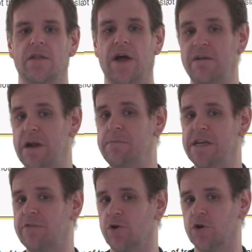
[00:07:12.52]
That
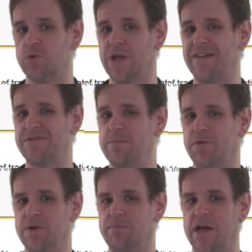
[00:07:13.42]
remedy, of course, would have to be
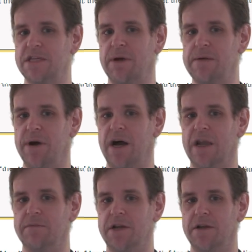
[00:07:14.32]
put in place by
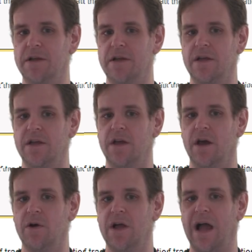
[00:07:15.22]
Parliament. You
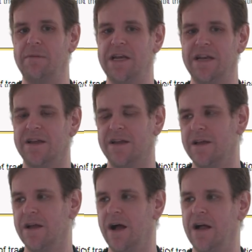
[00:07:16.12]
know, I mean,
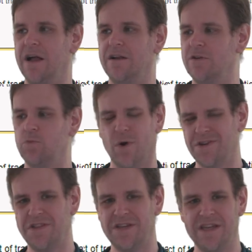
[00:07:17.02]
uh,
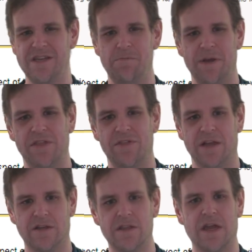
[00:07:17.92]
what do the DUP
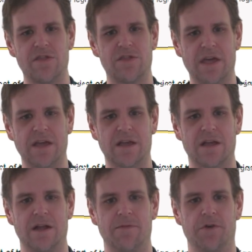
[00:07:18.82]
think? Do they
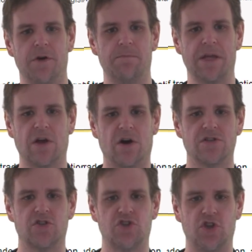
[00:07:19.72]
think that
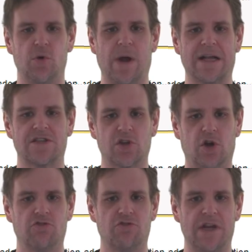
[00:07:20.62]
because two acts
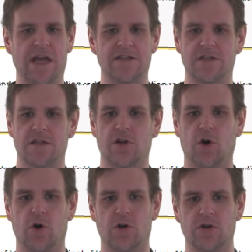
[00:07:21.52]
contradicts that the
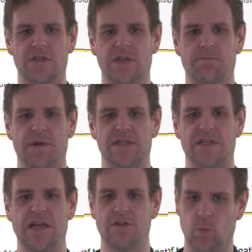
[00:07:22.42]
court could simply
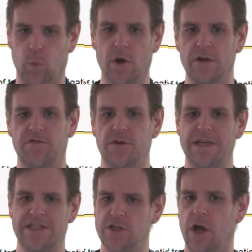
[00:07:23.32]
state that one of them
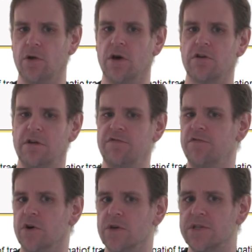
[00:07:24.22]
is no longer in
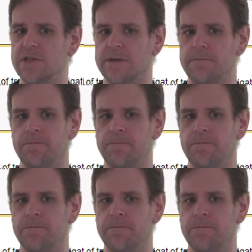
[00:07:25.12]
force?